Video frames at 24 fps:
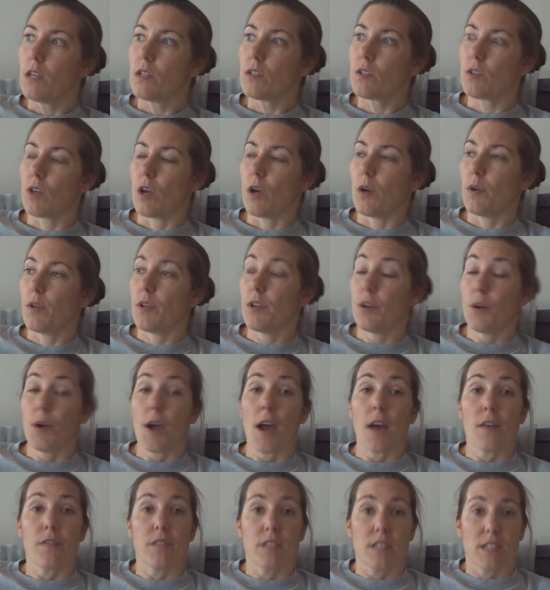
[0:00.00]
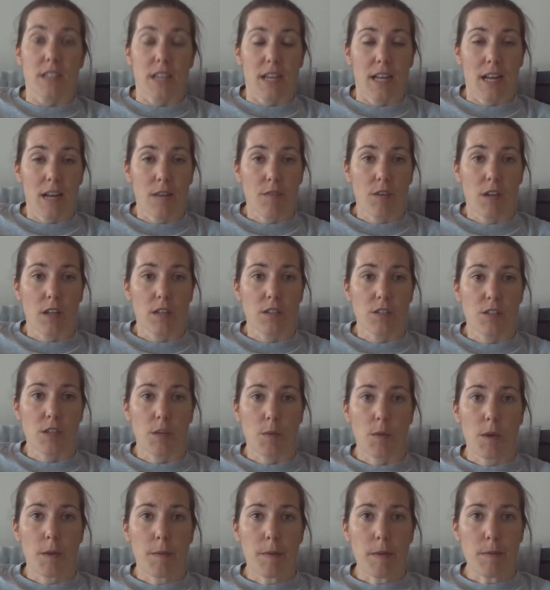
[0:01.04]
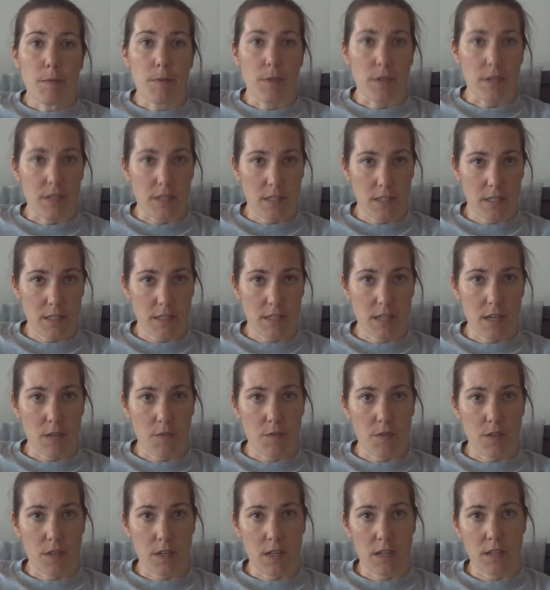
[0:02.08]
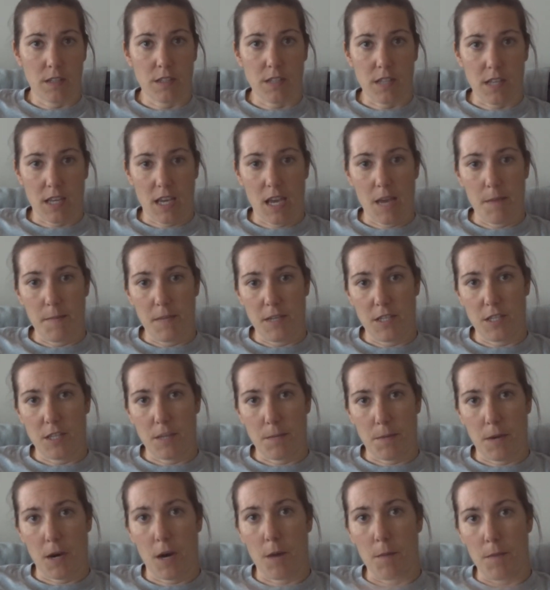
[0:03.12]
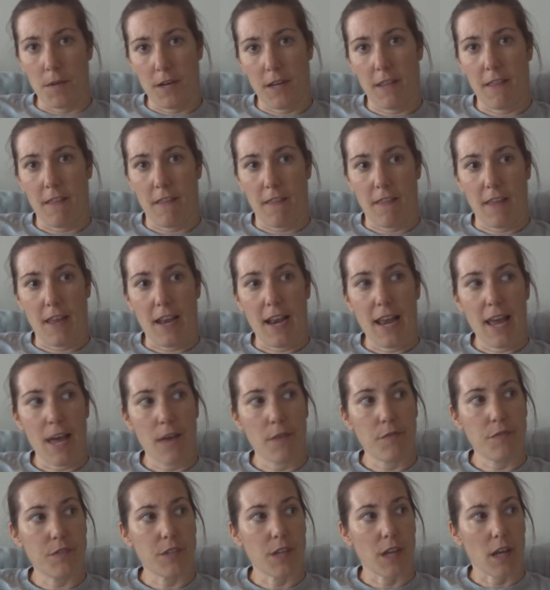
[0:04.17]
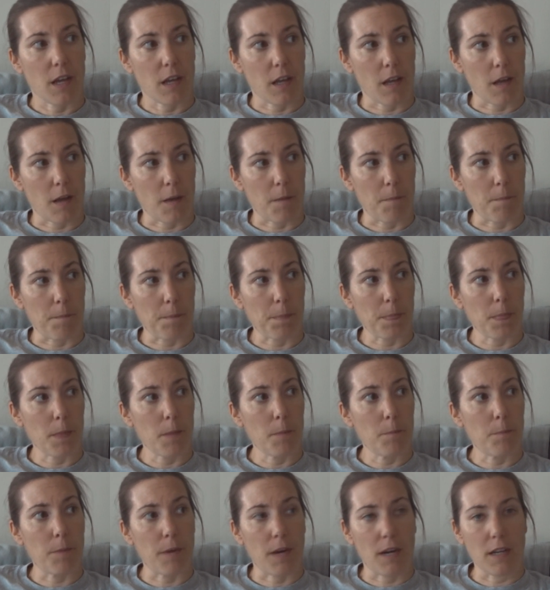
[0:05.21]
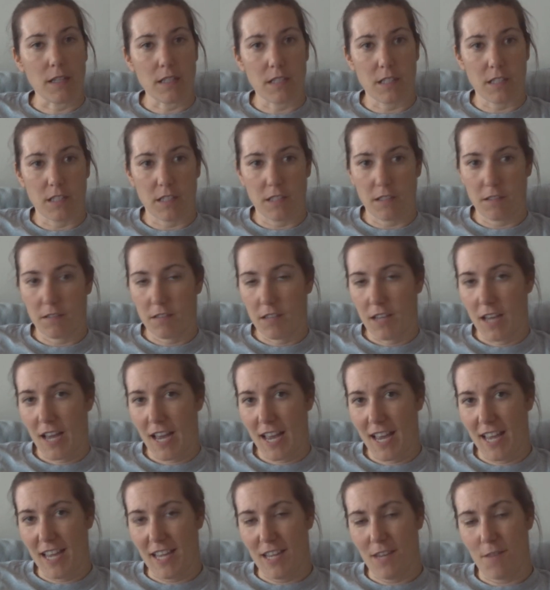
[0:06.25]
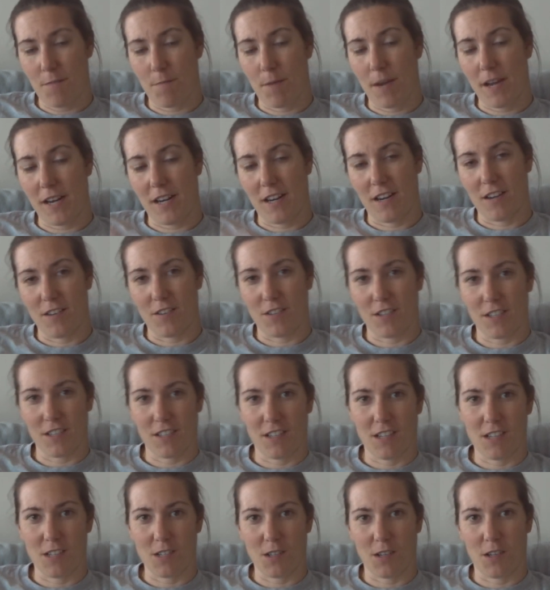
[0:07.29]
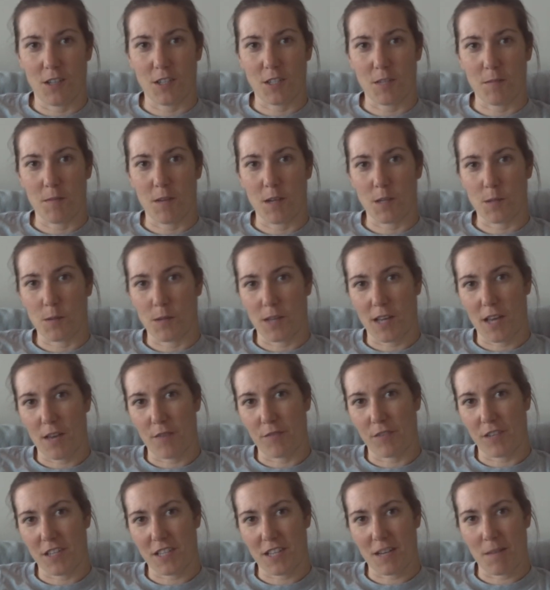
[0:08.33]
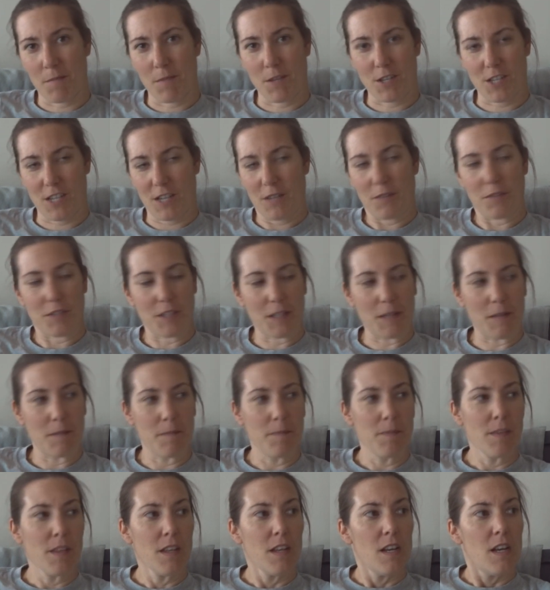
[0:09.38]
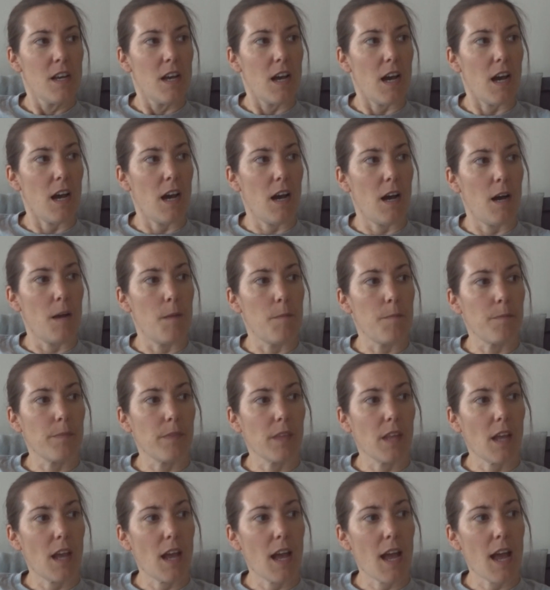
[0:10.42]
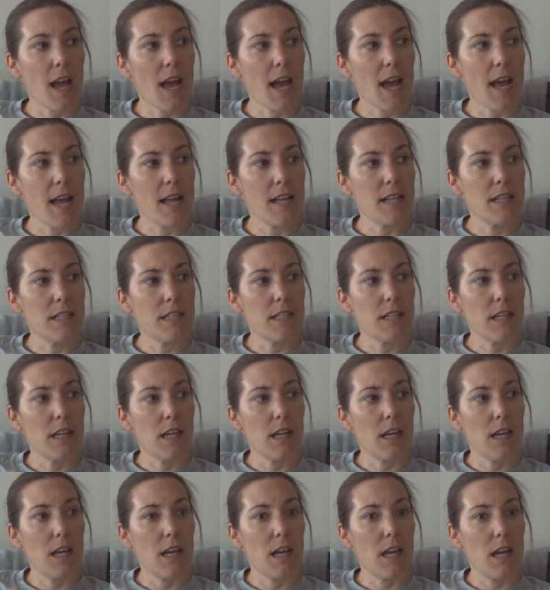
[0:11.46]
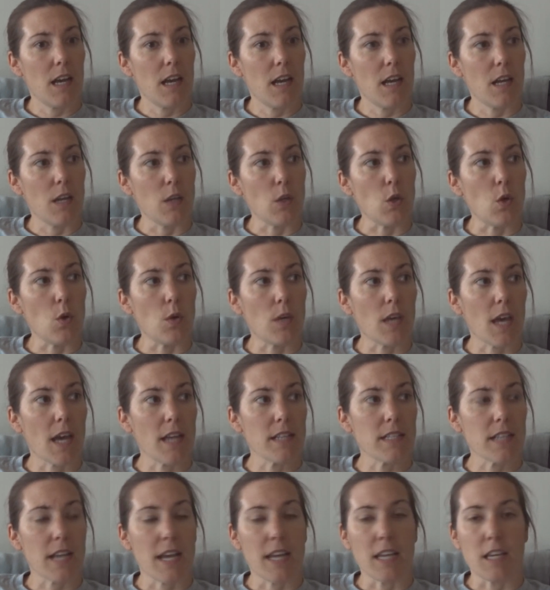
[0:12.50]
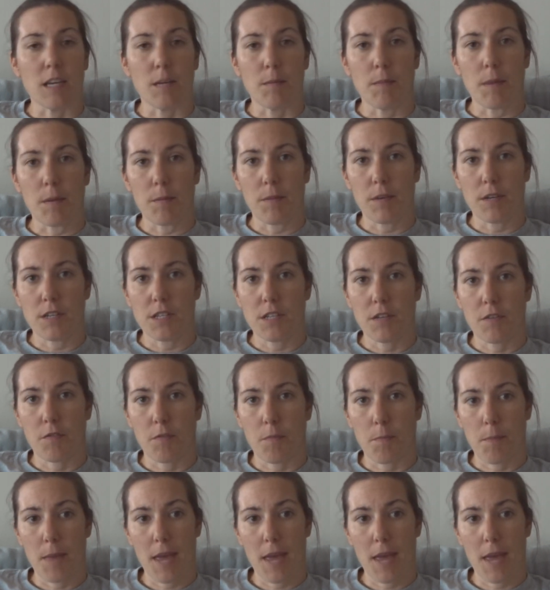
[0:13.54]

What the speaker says: So you don't have to stay and have lunch. There were people that didn't stay for the lunch, they came into the apartment and then they left. But hey, you've paid $109, you might as well get a free sandwich out of it. And you get a commemorative